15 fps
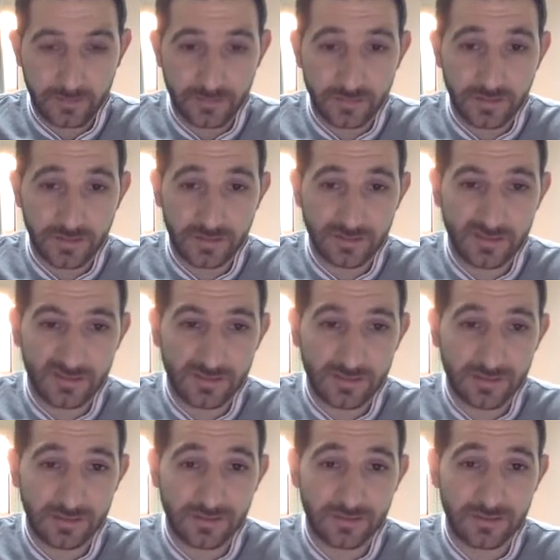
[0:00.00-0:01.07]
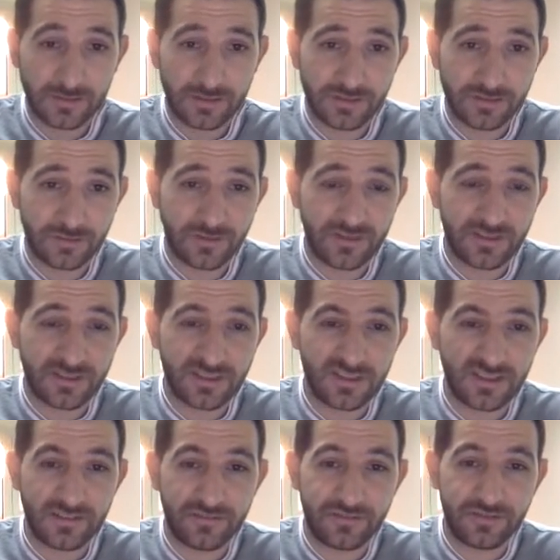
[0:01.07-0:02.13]
Okay, so this is
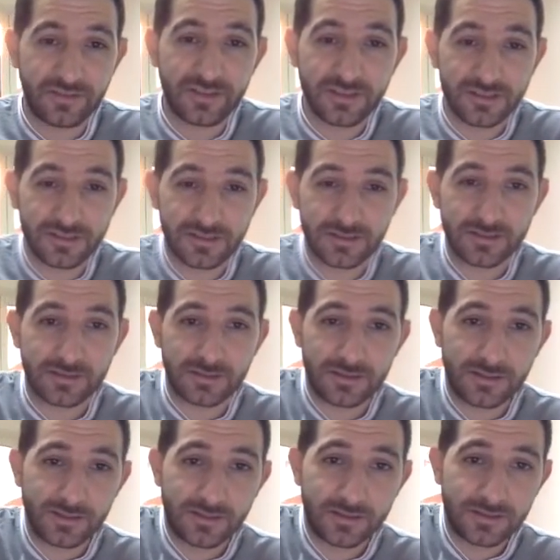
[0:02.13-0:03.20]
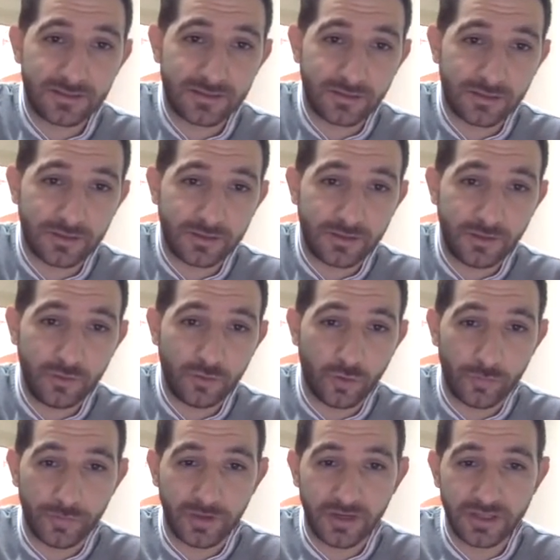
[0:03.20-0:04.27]
the first new
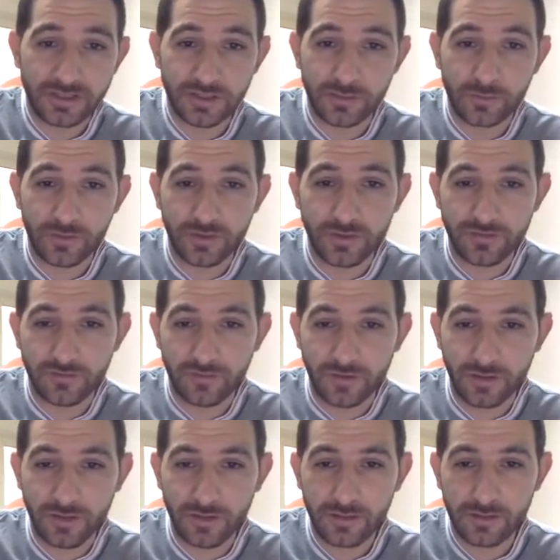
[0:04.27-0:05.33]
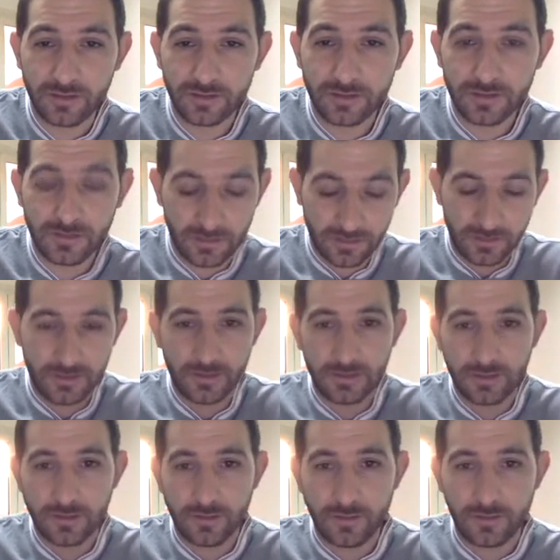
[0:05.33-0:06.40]
operation we define.
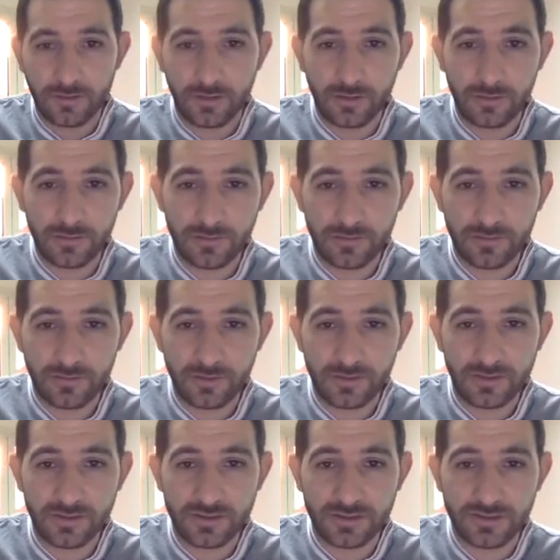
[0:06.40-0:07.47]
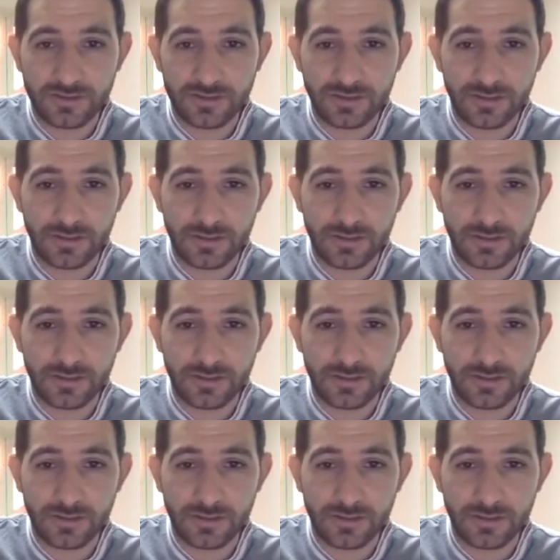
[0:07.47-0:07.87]
Okay, it is